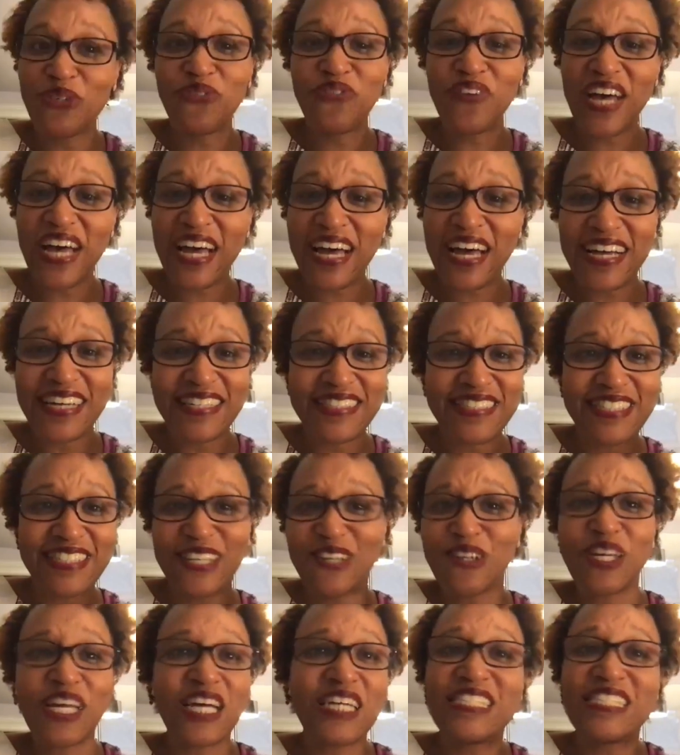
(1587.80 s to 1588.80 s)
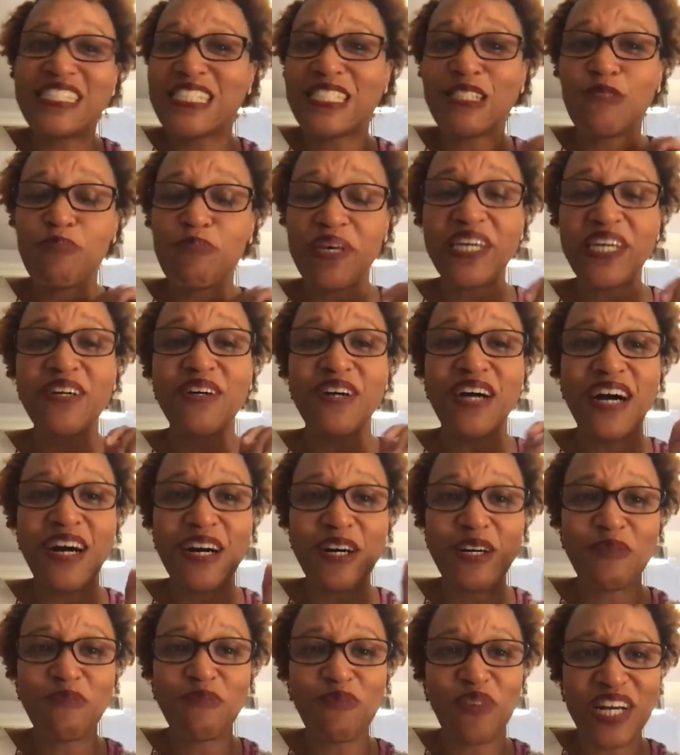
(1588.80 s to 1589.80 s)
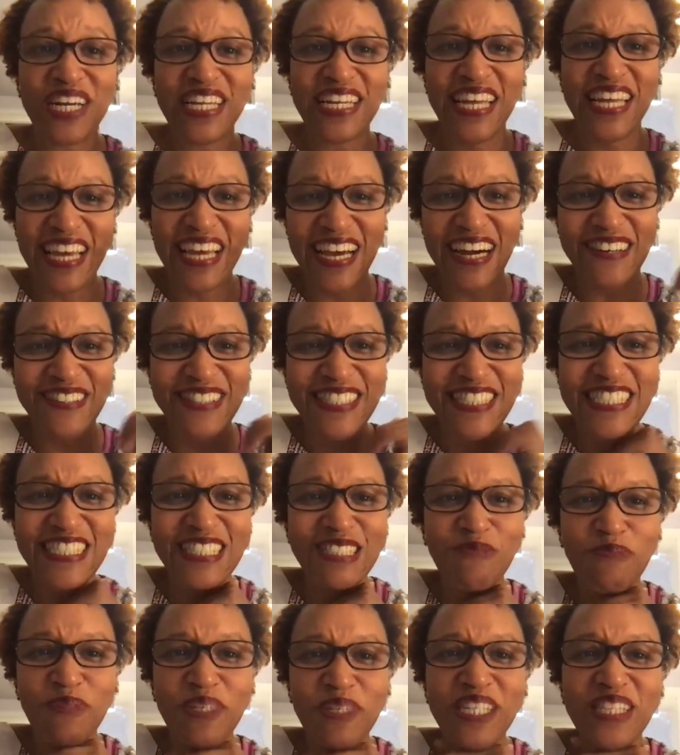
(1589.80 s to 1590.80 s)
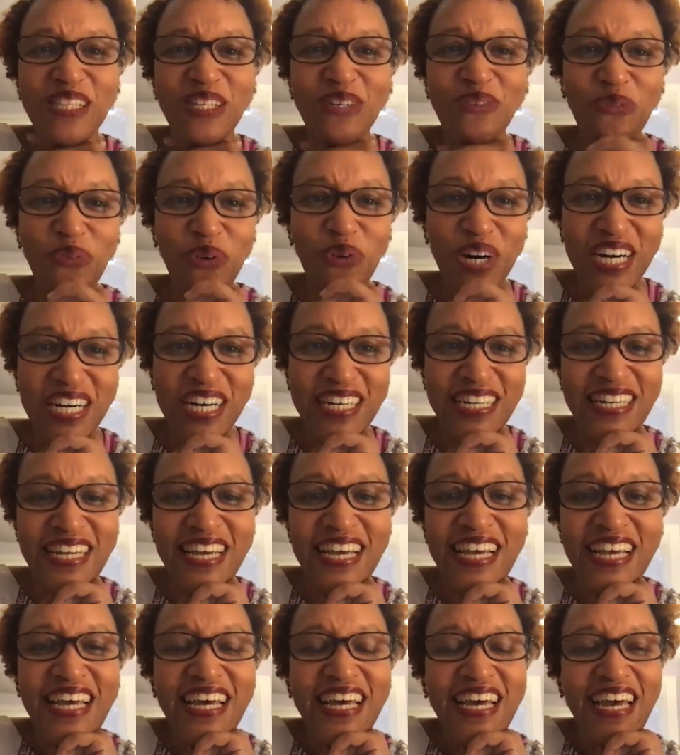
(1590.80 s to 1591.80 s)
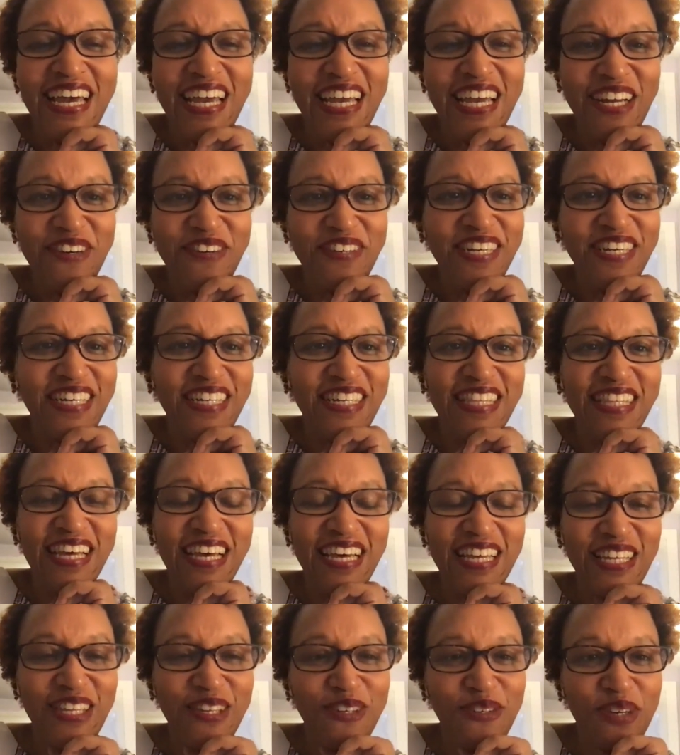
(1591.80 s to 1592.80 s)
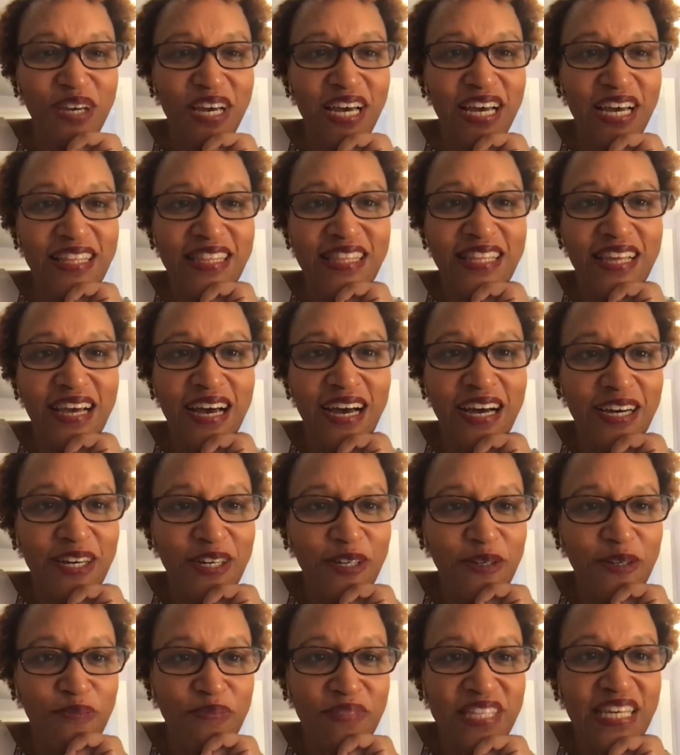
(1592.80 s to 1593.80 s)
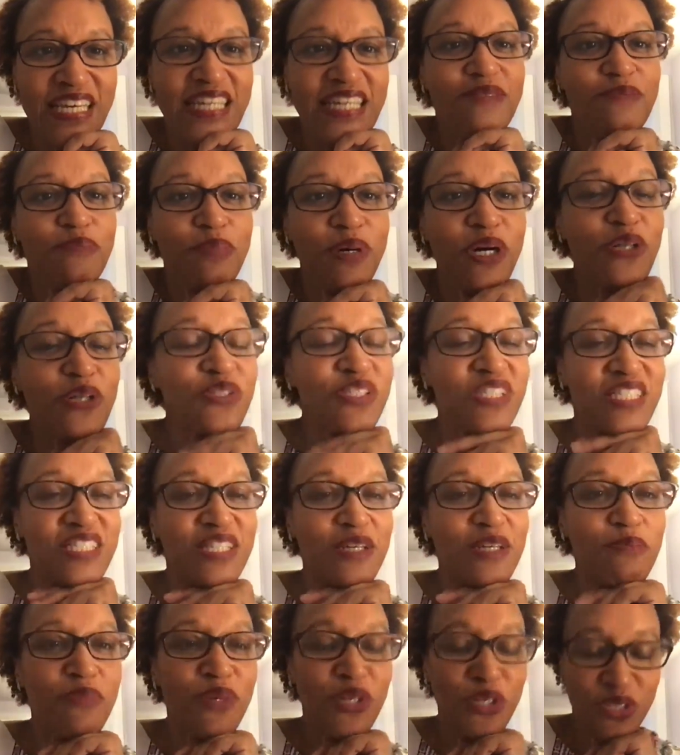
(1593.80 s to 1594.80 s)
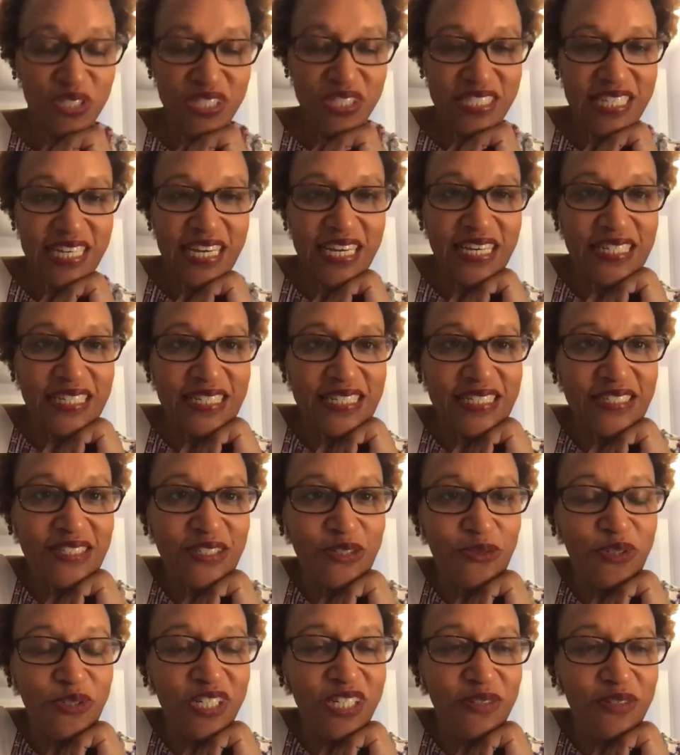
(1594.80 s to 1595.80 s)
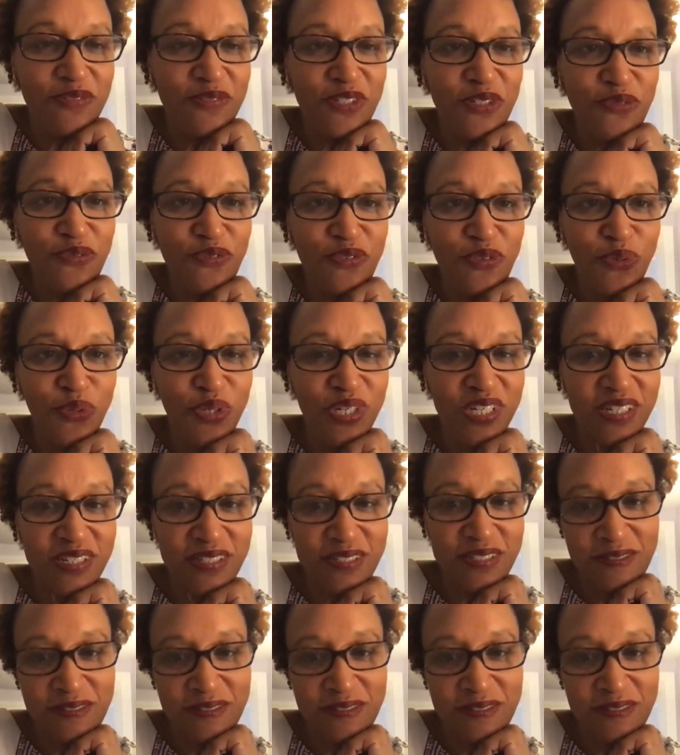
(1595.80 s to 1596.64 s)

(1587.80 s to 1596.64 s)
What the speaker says: fast. Okay, just pick right now. Just pick the one area that you had that poses the most challenge. One of the 4.